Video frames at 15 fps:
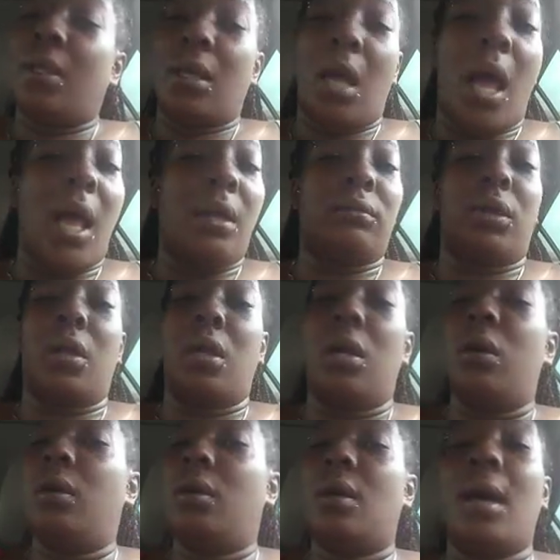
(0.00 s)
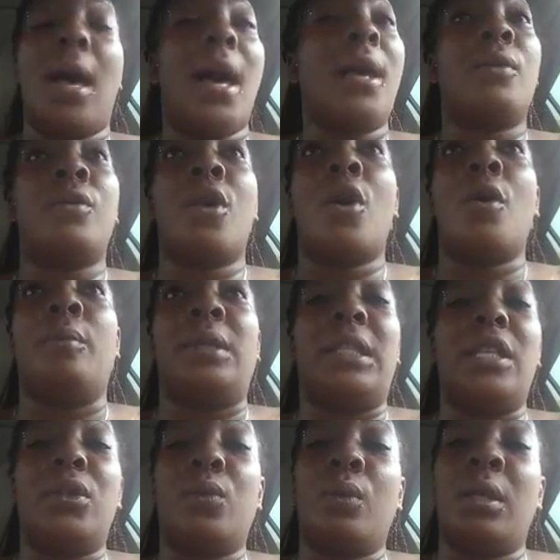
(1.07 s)
I don't know, but
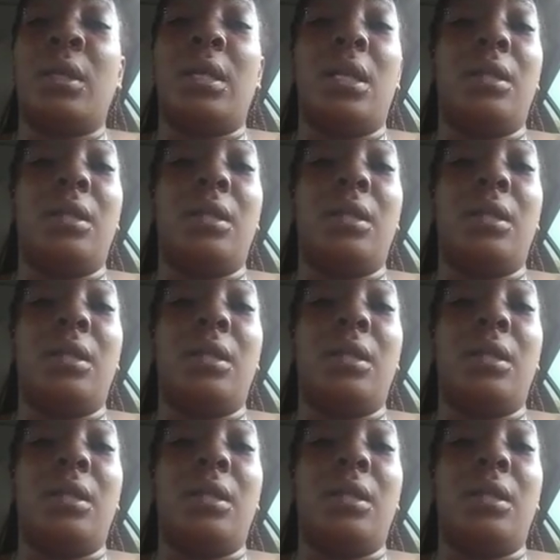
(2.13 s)
this one,